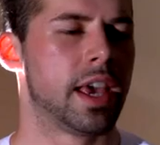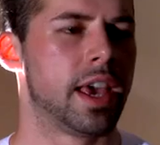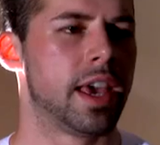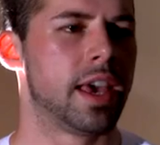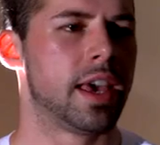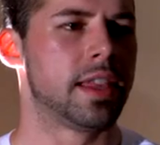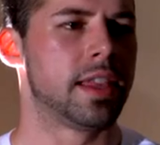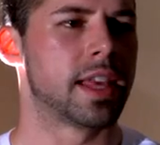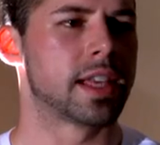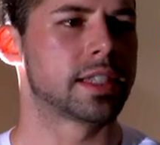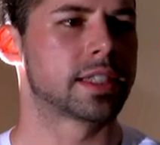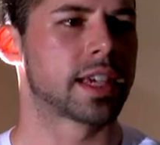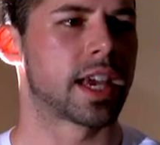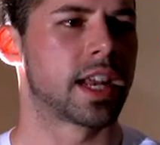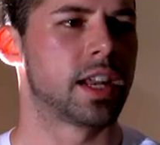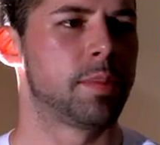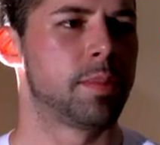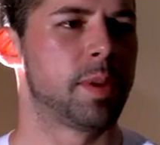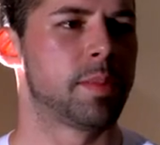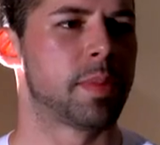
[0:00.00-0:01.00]
And that's
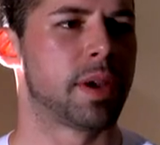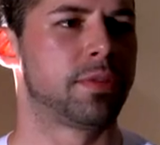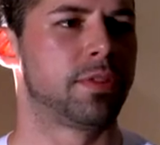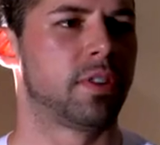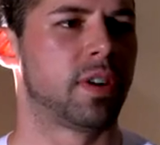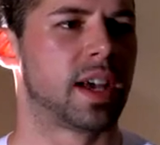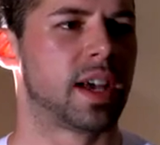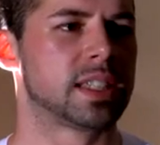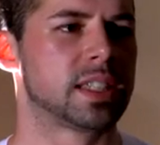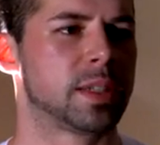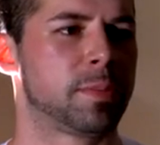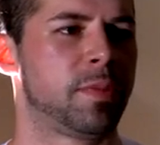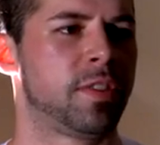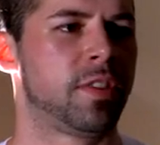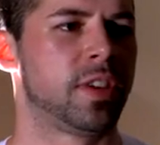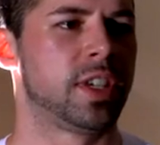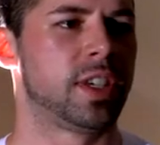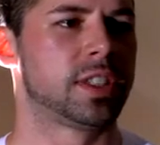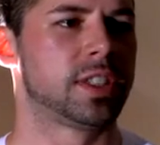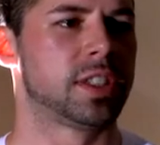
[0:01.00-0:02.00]
kind of been my
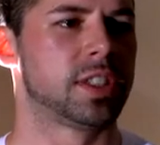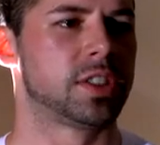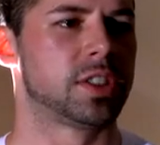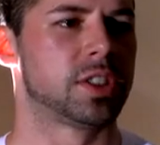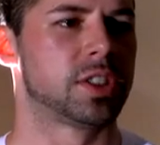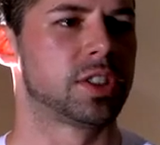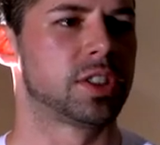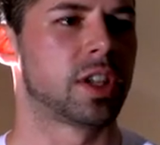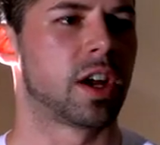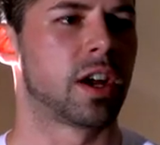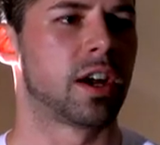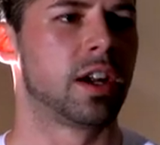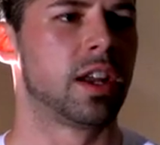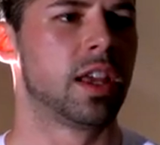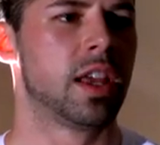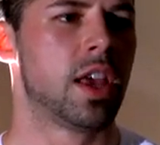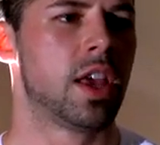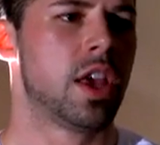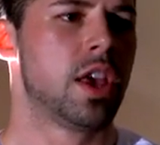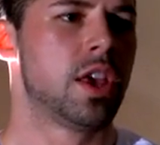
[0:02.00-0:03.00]
philosophy since the start
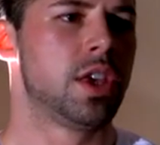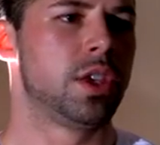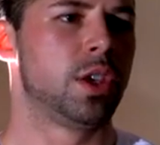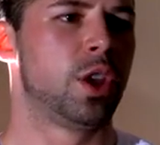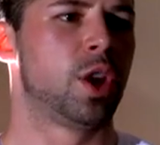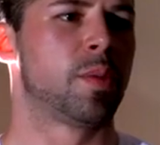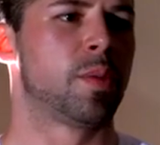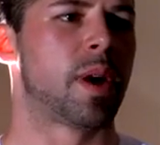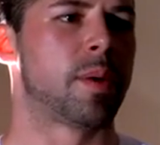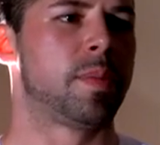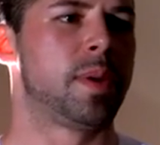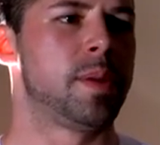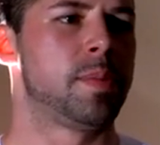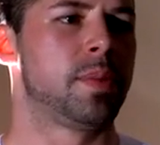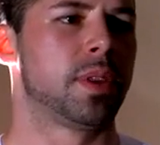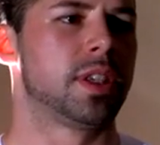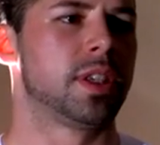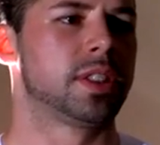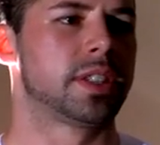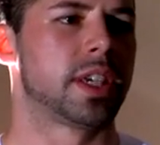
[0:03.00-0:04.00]
you hear about
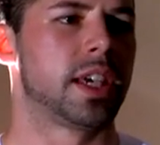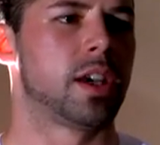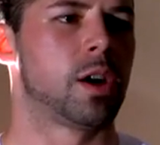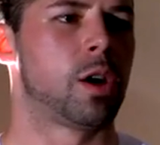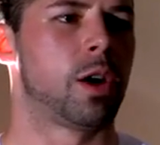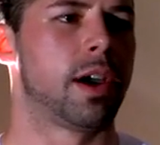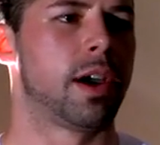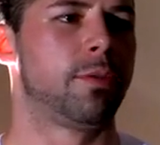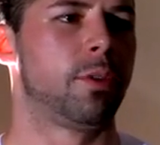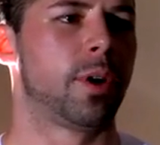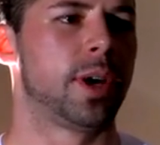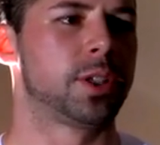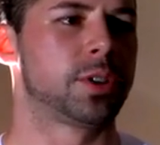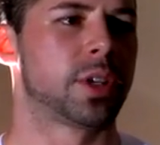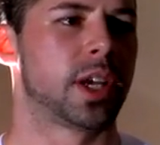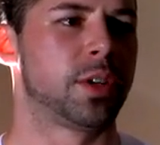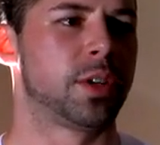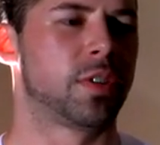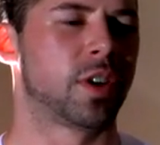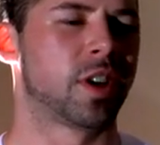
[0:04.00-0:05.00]
people that say, oh, I've weight
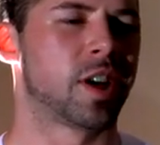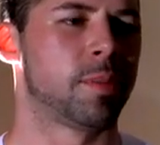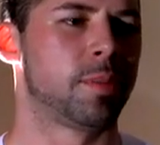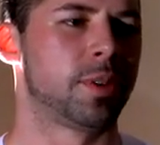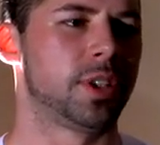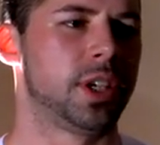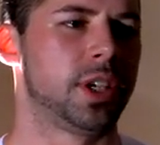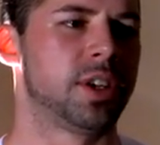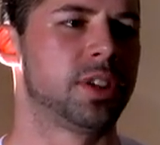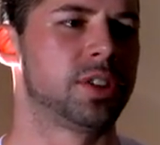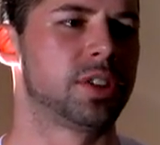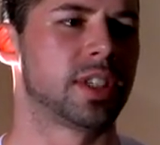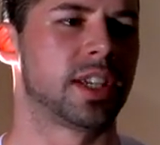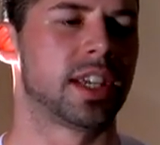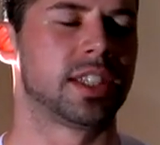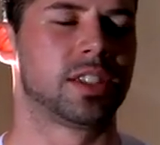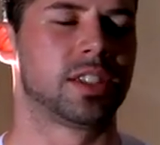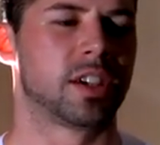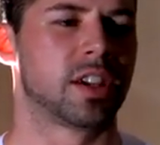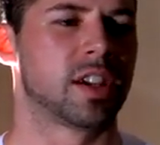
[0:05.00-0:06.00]
trained for a couple years and I
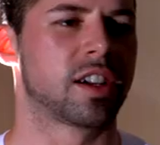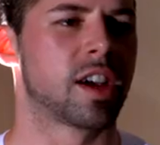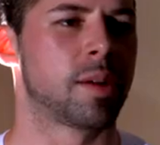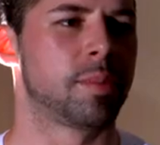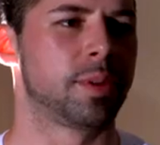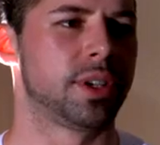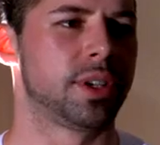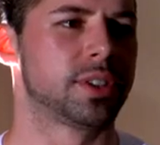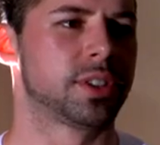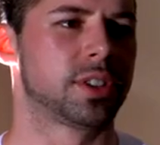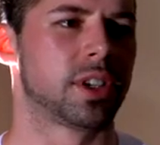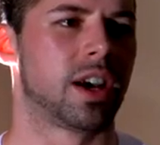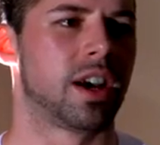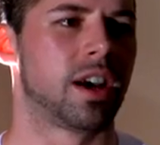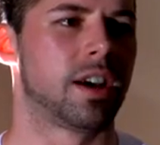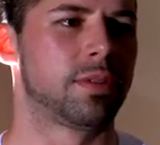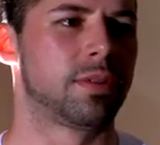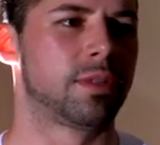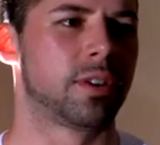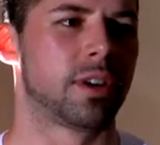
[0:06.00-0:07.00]
took a couple years
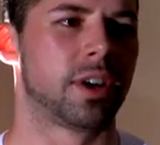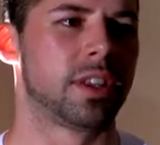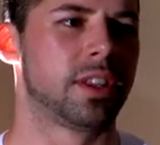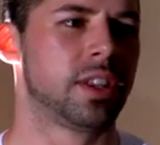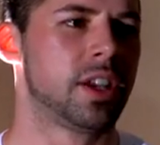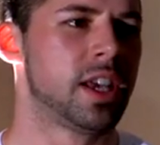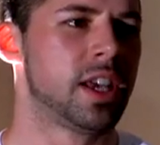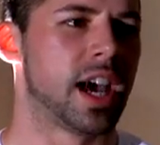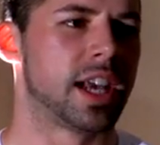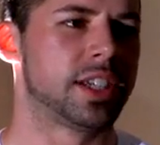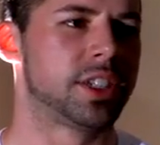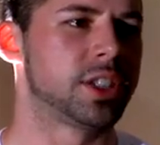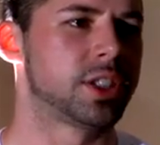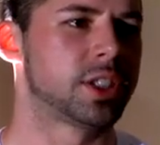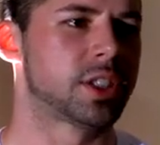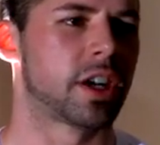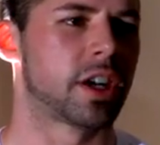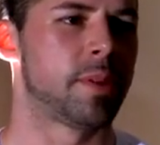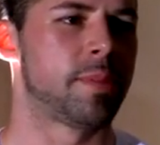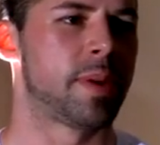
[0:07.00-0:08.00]
off, or I just
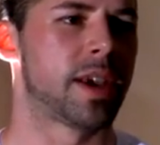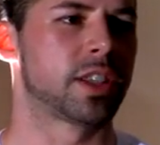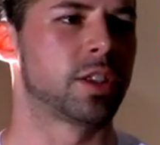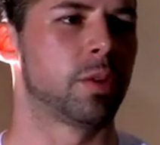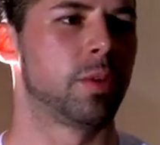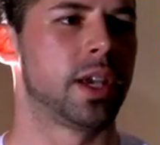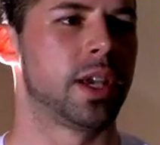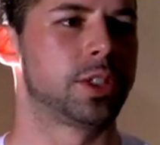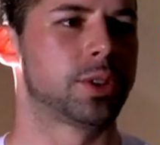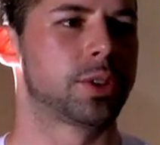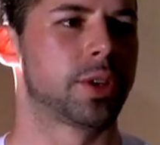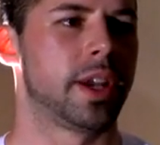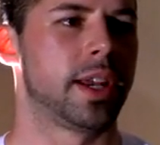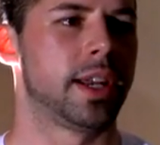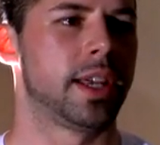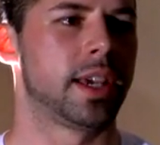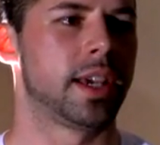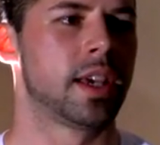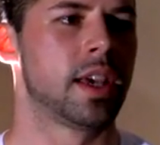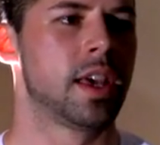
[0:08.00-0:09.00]
started back to weight
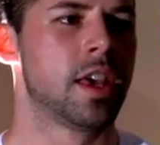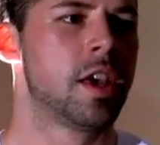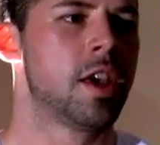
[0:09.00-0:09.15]
training.